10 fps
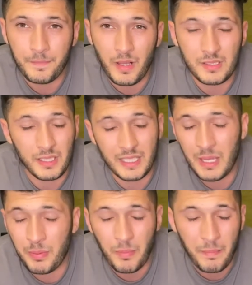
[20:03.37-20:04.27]
As I
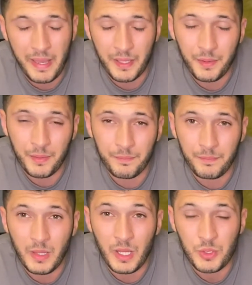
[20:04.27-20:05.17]
keep on banging on,
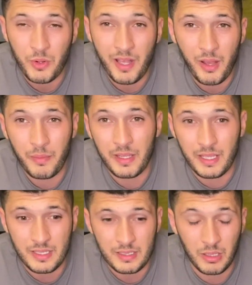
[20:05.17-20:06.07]
a trowel
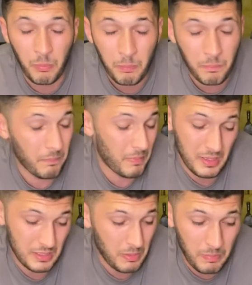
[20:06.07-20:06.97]
is an
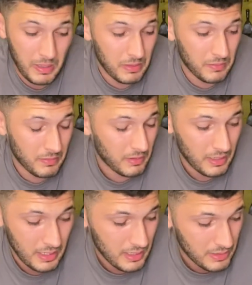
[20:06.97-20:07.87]
it's an opinion.
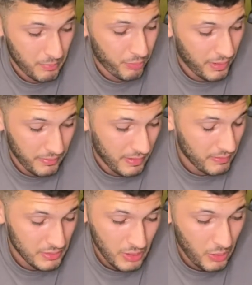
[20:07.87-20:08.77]
It is a pre. There
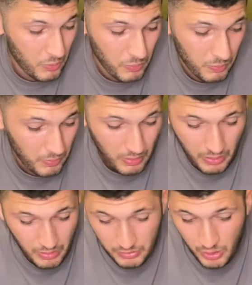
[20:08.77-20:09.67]
is no
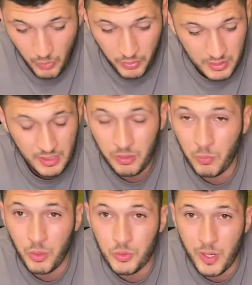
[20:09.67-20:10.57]
one can tell you
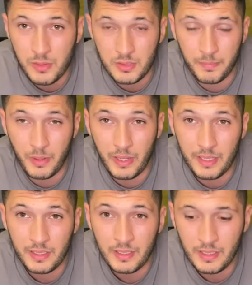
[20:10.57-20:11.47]
what trowel to buy.
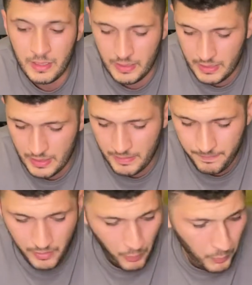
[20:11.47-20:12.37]
I
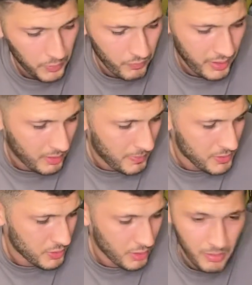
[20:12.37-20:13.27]
wouldn't recommend
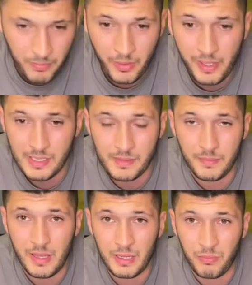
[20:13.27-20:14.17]
you go and buy
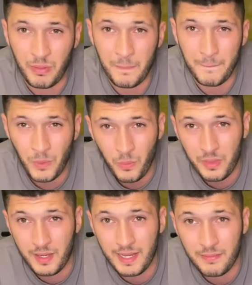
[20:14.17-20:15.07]
anything more
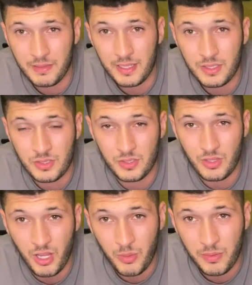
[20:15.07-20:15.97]
than 11 inch to
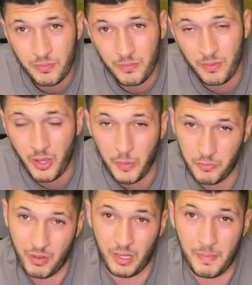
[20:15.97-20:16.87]
start with. I would
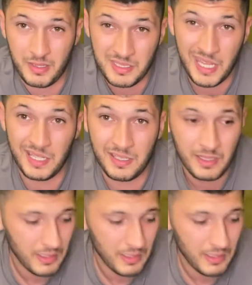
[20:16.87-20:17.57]
recommend 10,